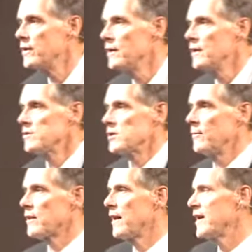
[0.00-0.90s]
And
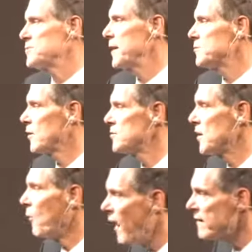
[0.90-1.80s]
some of the classmates were heard
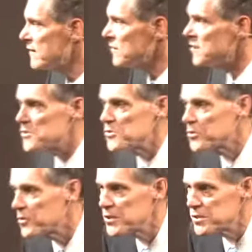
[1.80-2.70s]
saying, Well, I thought this was a
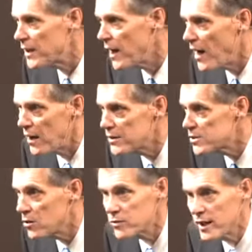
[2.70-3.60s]
Christian
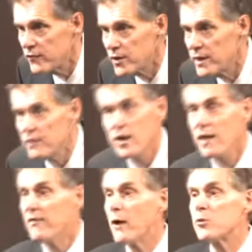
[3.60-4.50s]
college. Don't they forgive?
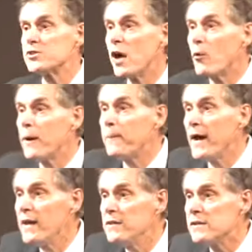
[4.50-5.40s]
There was no
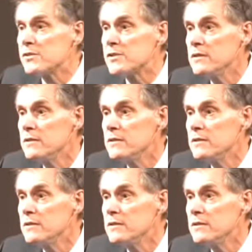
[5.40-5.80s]
repentance.